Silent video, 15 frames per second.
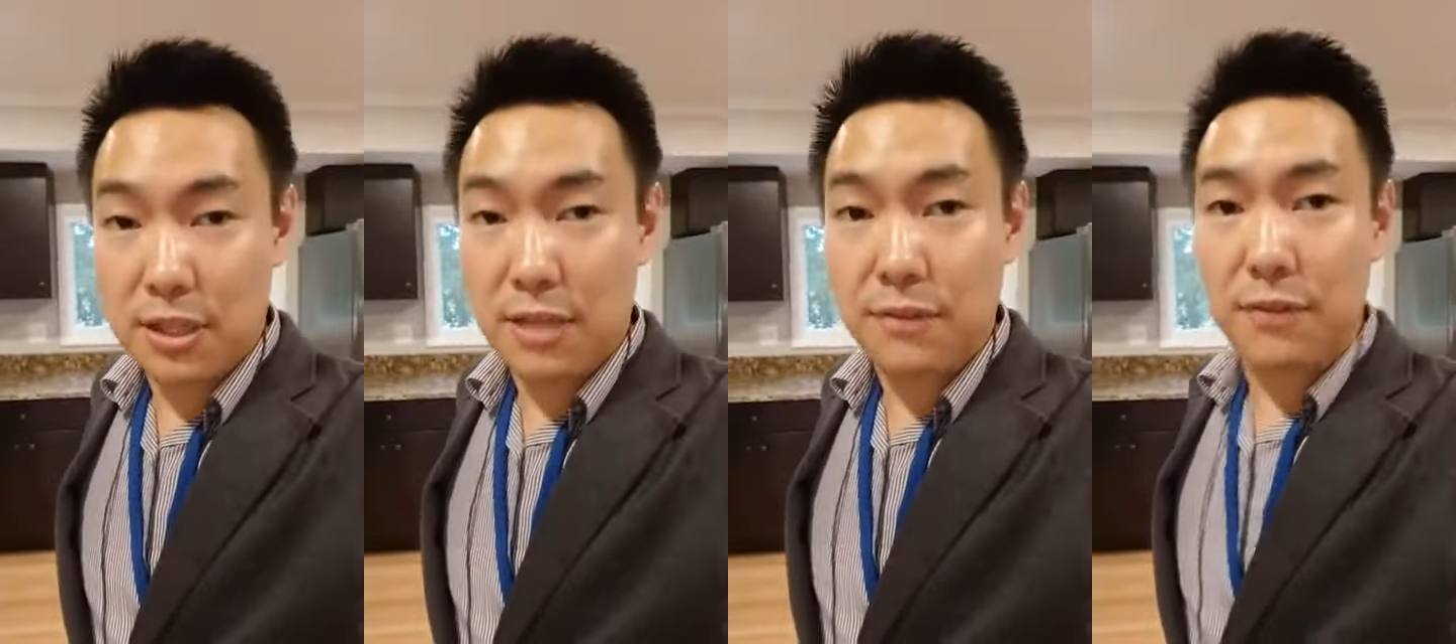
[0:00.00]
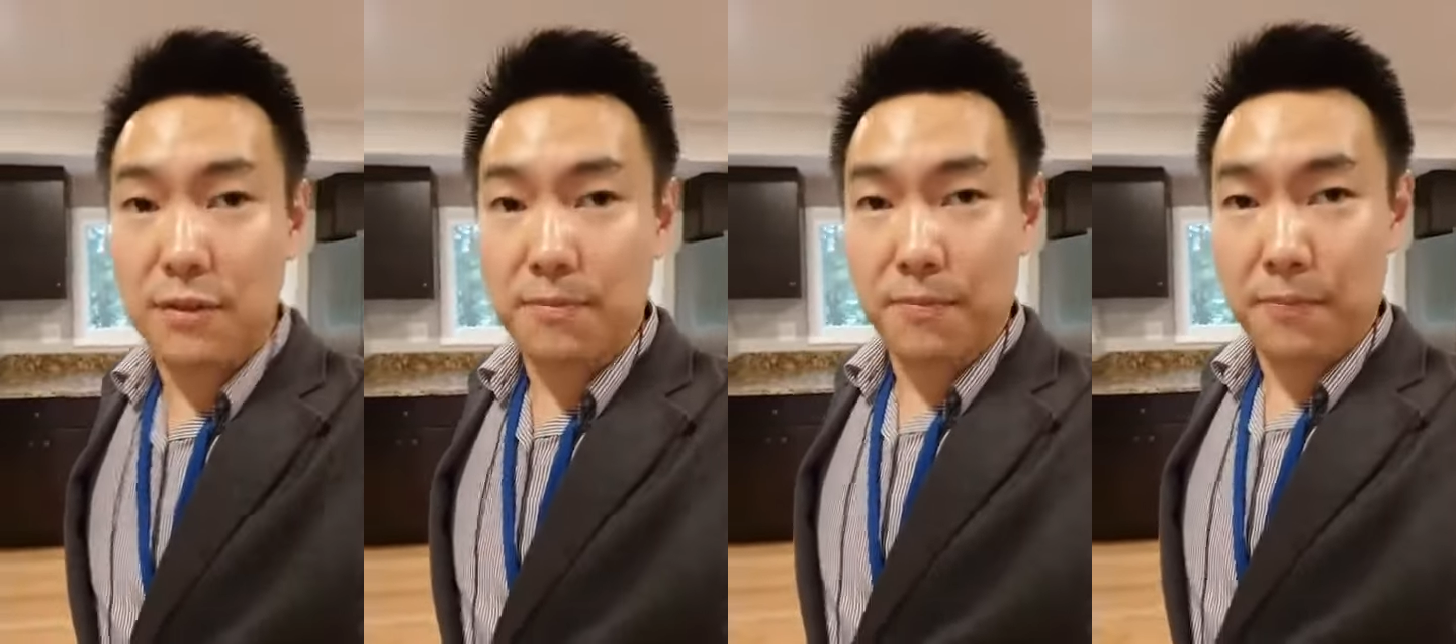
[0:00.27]

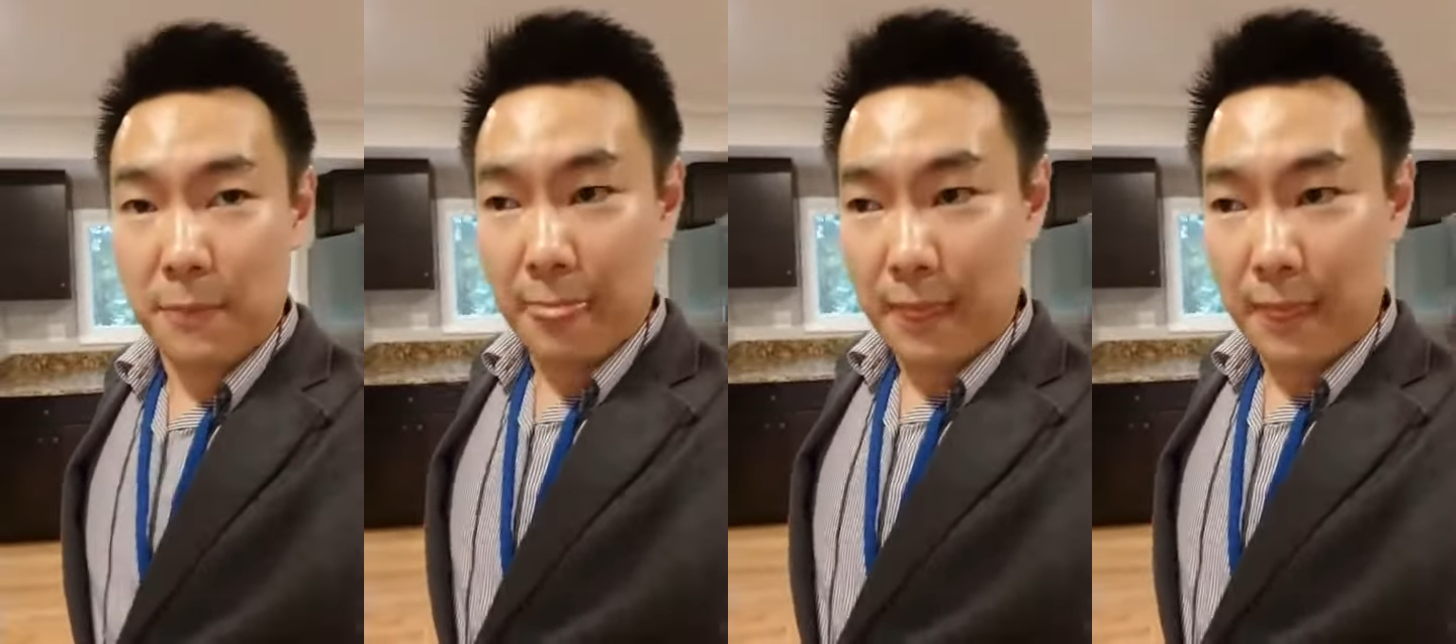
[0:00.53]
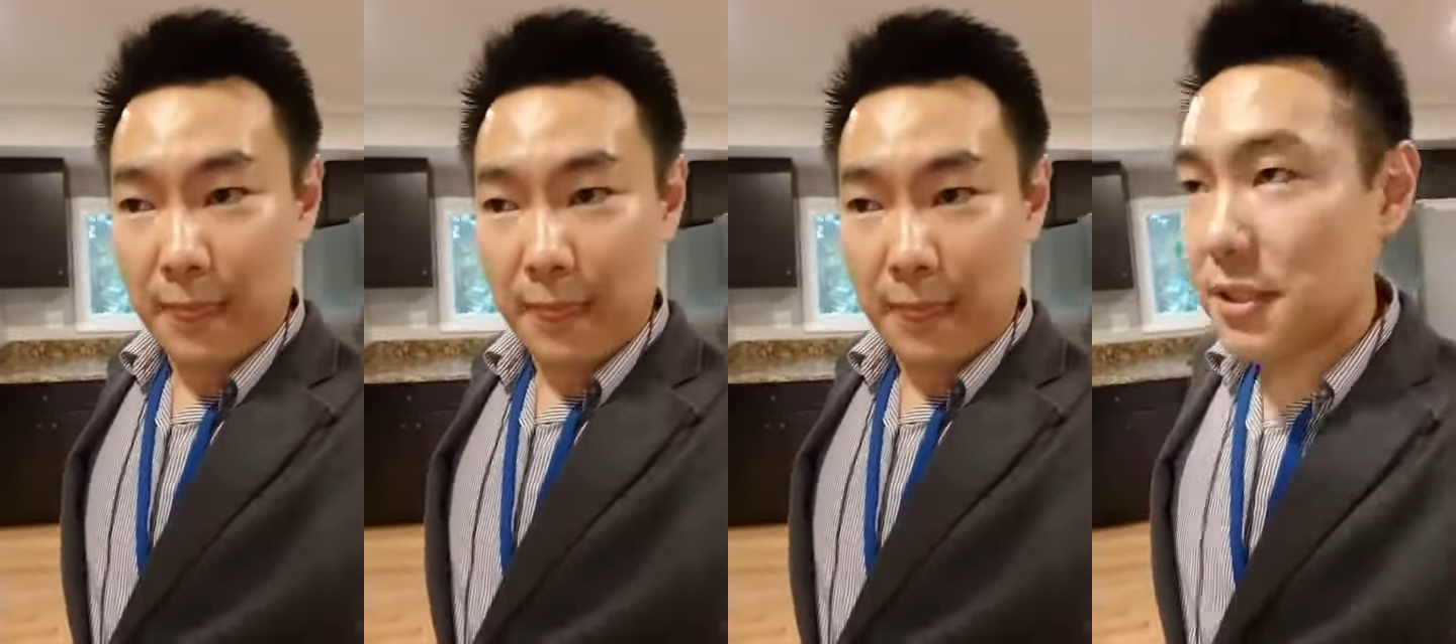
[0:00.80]

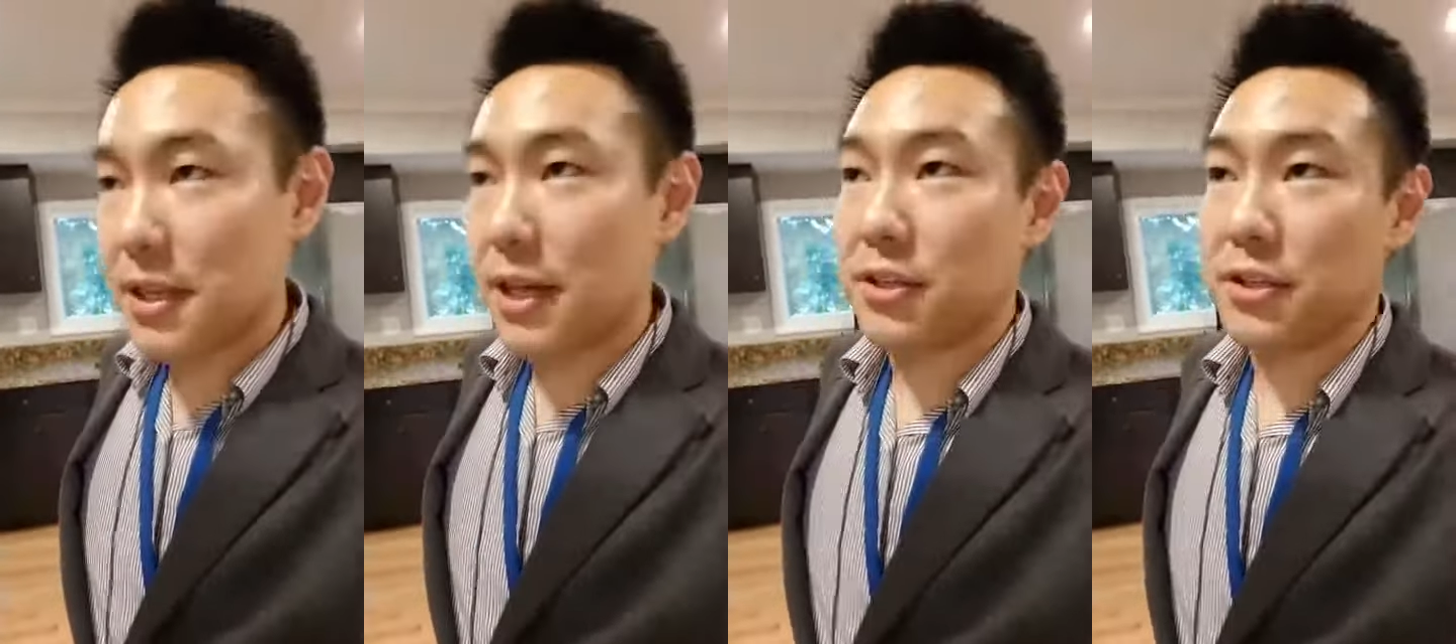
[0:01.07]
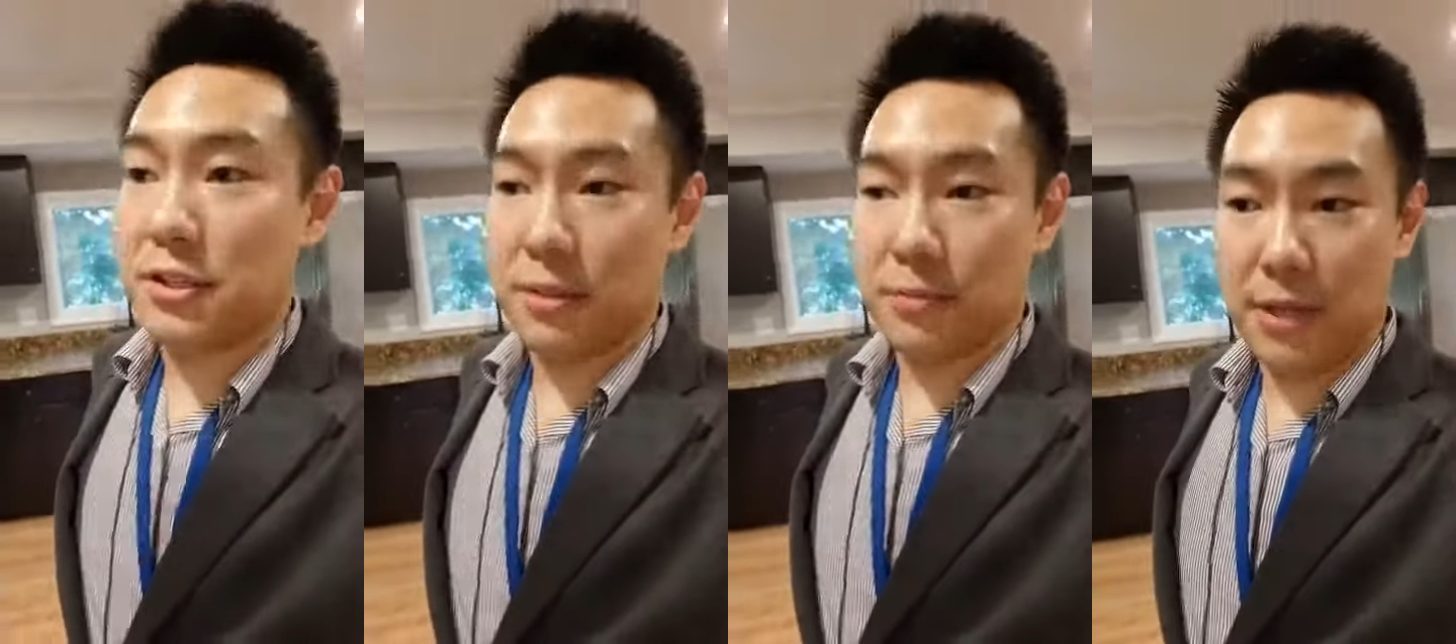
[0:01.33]
And this is
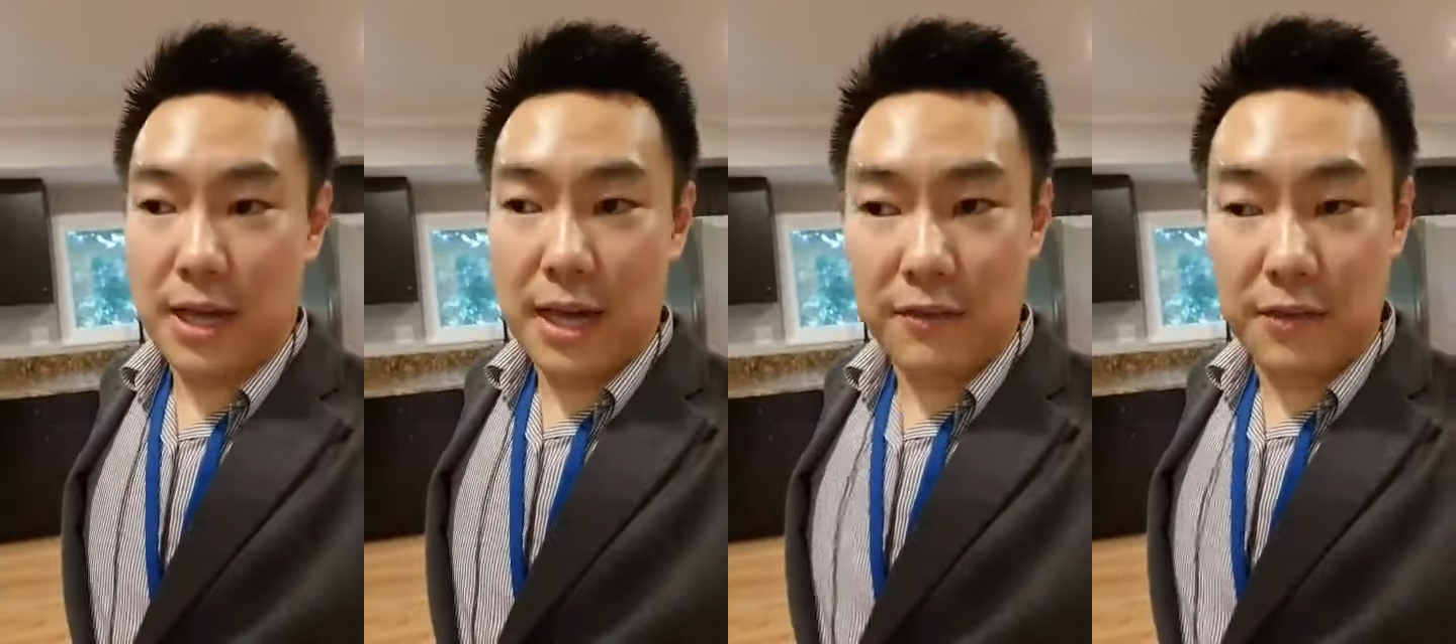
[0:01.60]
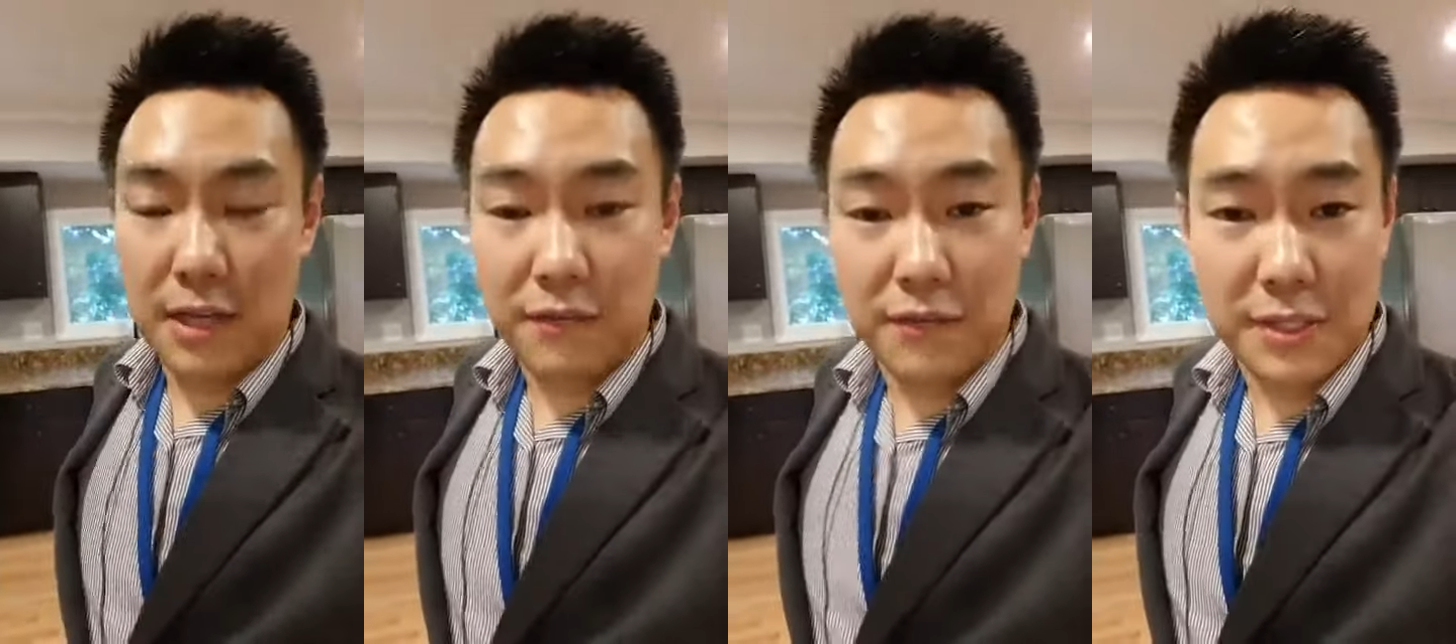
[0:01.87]
actually something I
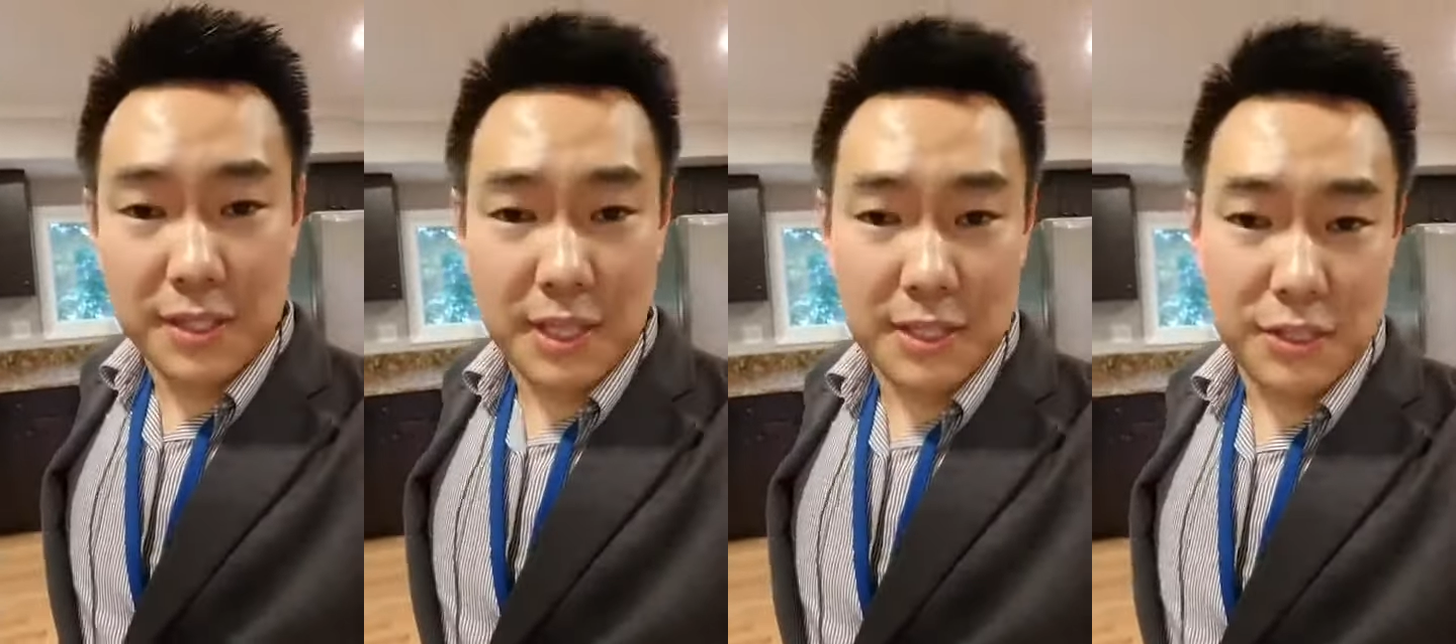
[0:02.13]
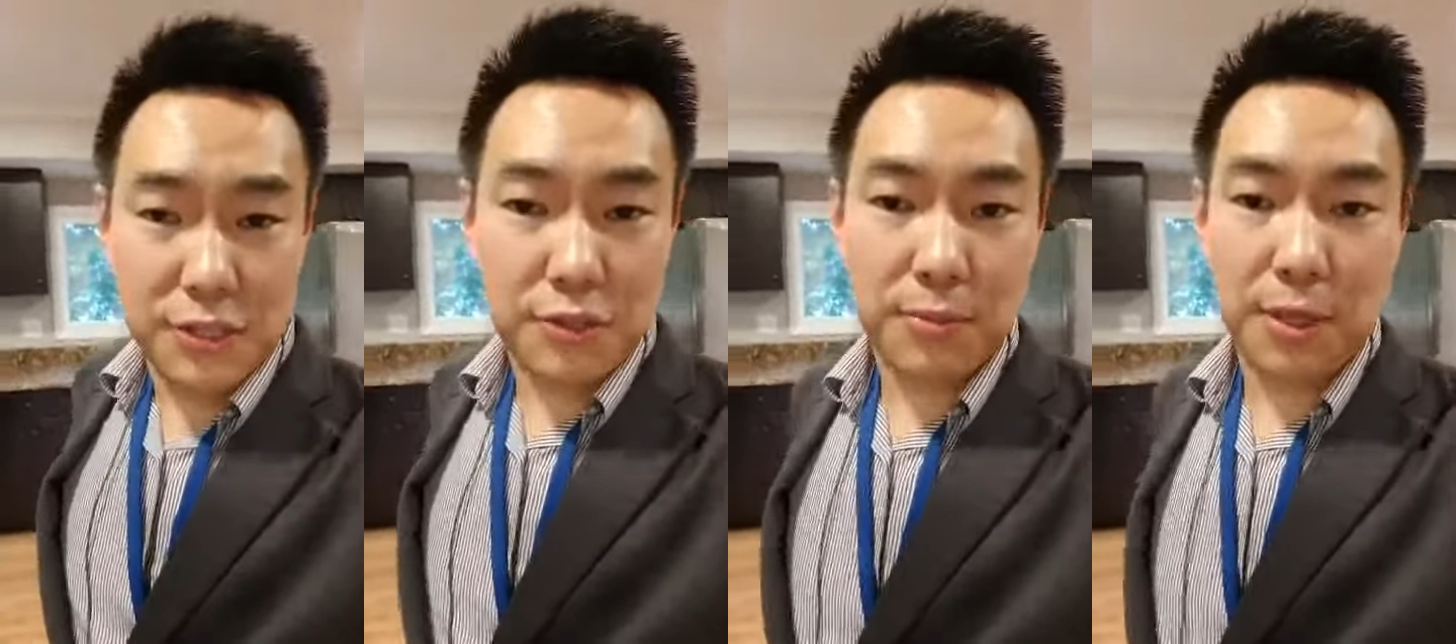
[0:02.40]
haven't
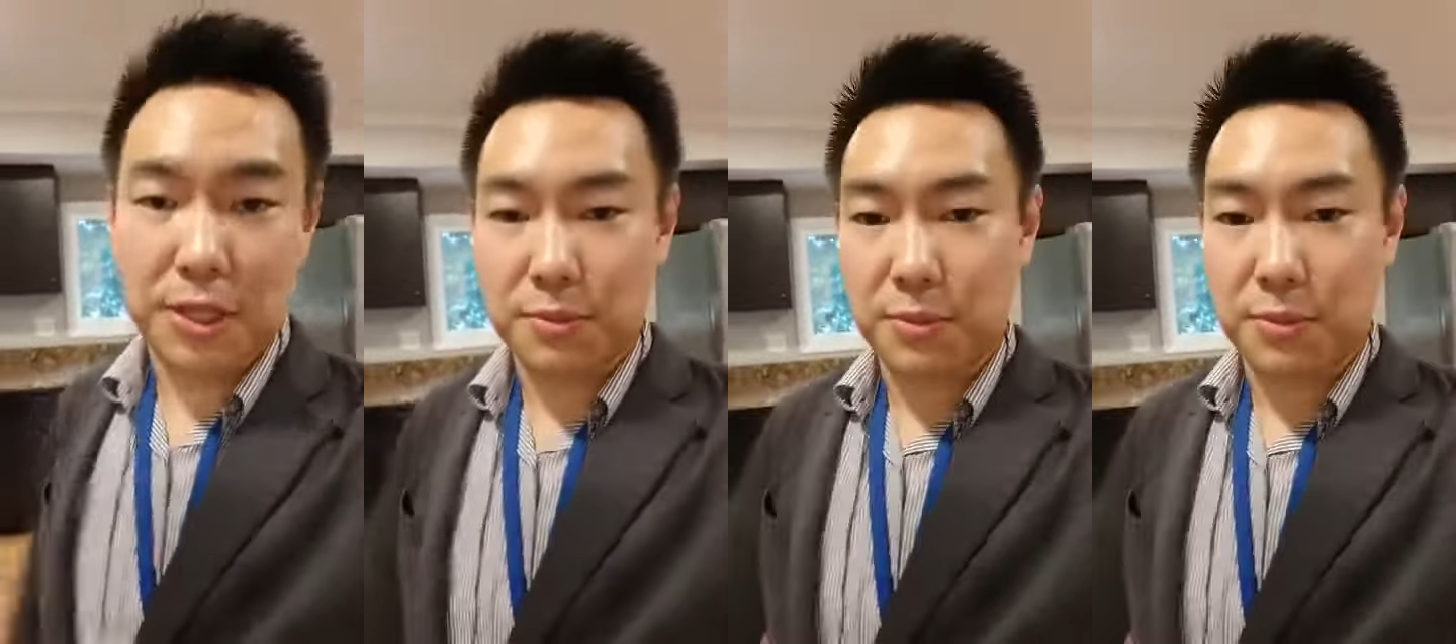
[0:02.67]
emphasized too much,